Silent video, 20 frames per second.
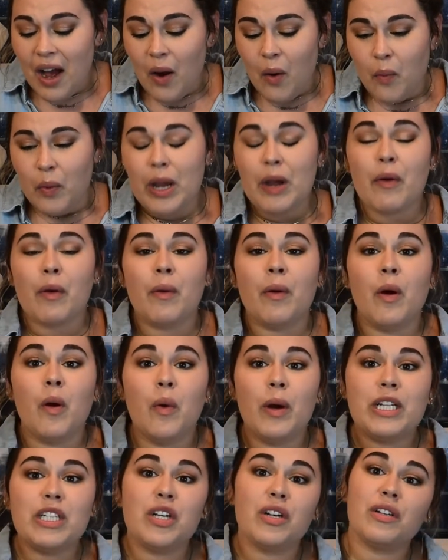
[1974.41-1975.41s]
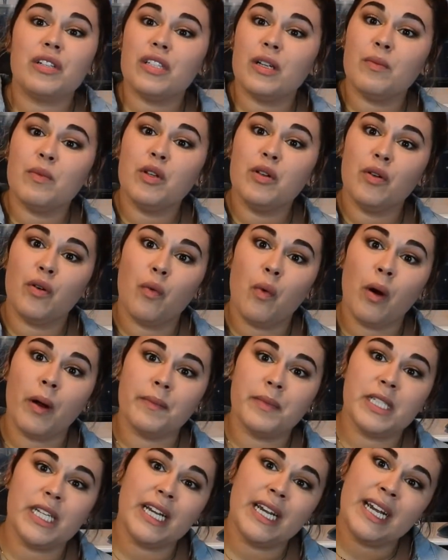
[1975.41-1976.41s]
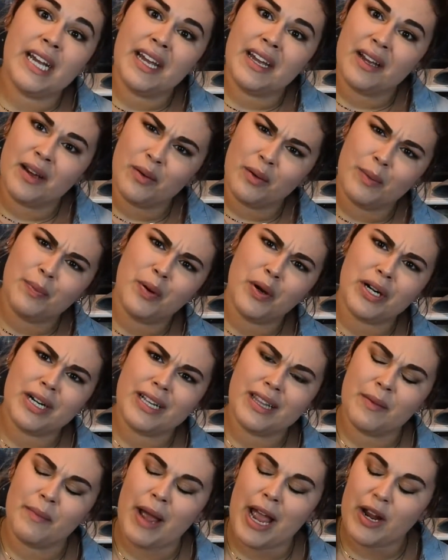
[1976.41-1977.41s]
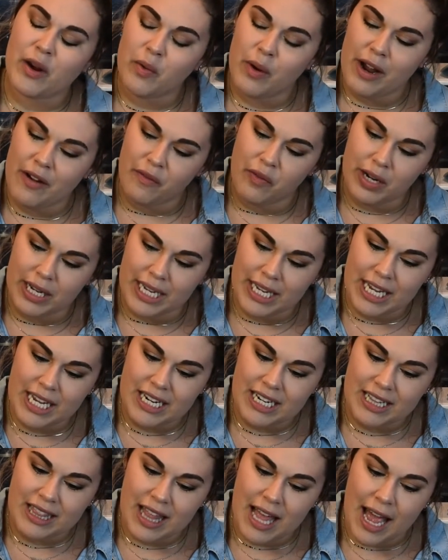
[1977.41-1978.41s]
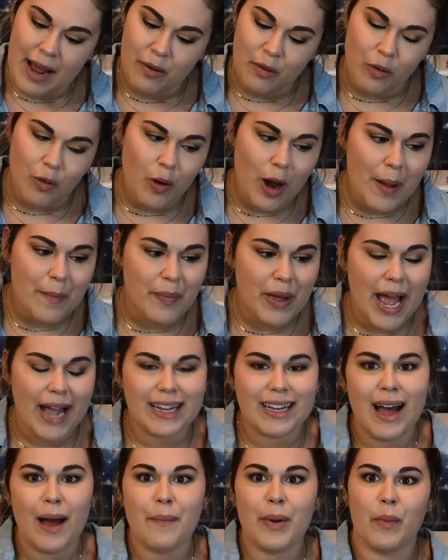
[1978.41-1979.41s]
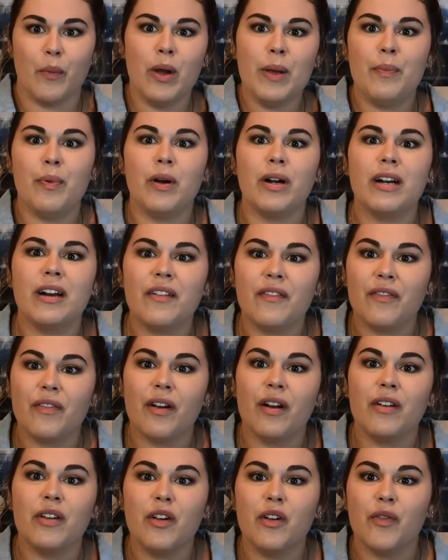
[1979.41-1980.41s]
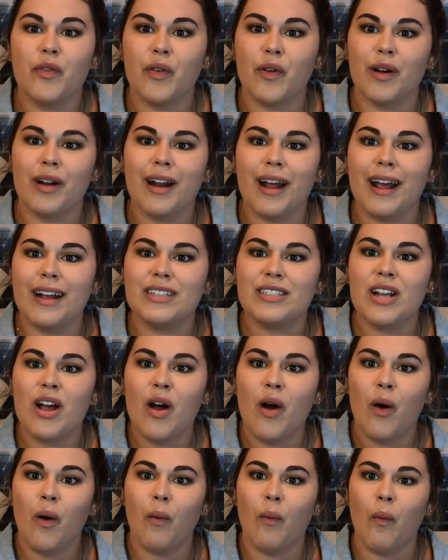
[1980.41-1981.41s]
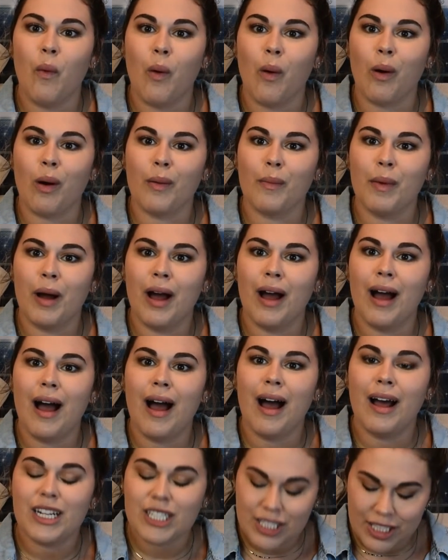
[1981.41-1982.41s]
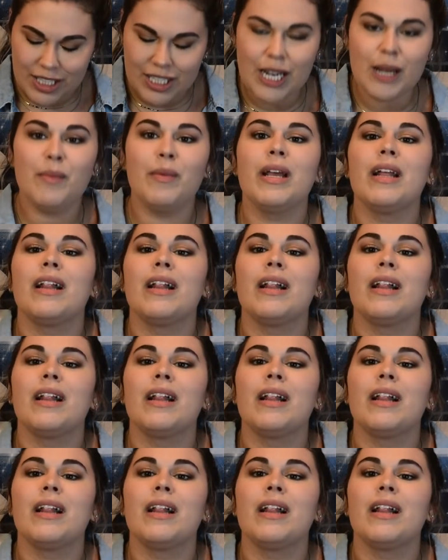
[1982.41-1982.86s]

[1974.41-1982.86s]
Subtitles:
we took some lukewarm tea, we put it in the microwave, we heated that right back up, and we put it in front of you for a nice, warm, steamy